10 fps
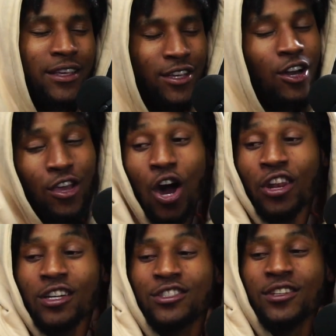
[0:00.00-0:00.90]
man,
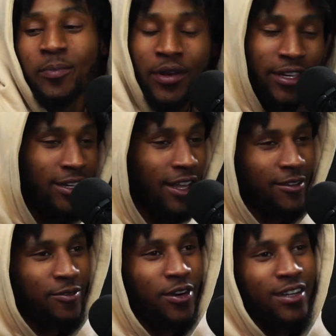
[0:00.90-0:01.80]
y'all niggas should have played
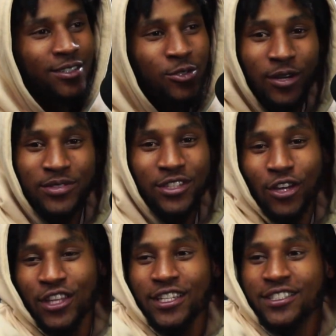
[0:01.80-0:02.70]
like fuck. You know what I'm saying?
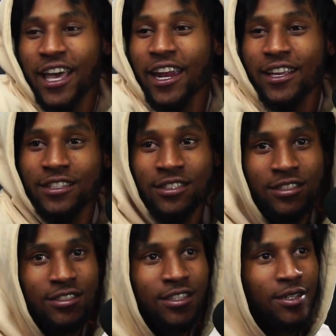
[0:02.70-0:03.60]
Y'all think it's that
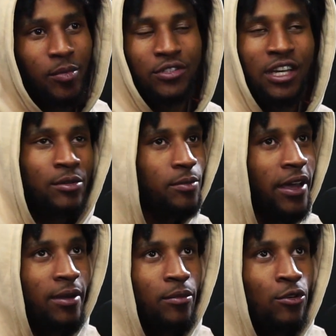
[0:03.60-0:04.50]
easy. But double
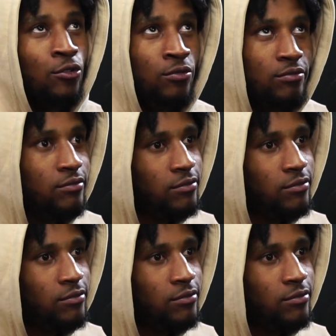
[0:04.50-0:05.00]
back, bro.